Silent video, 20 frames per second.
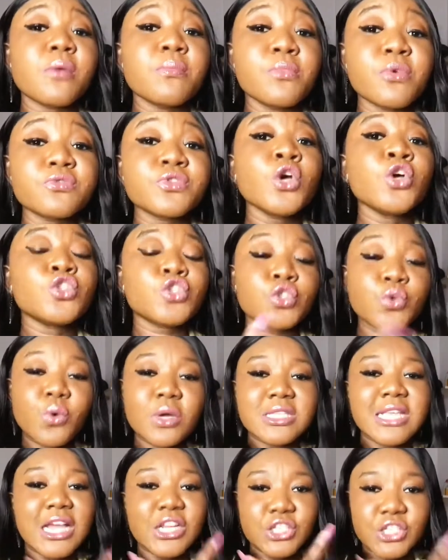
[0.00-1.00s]
moves
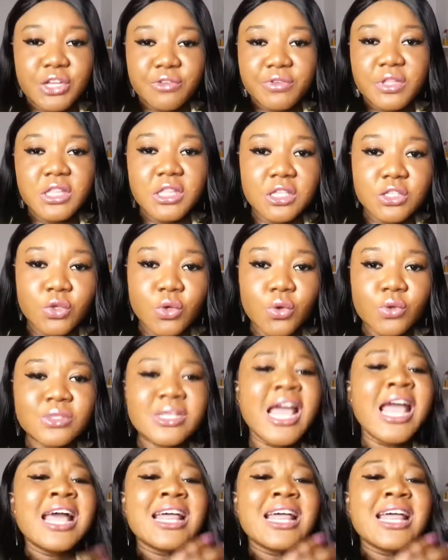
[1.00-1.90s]
towards achieving these goals.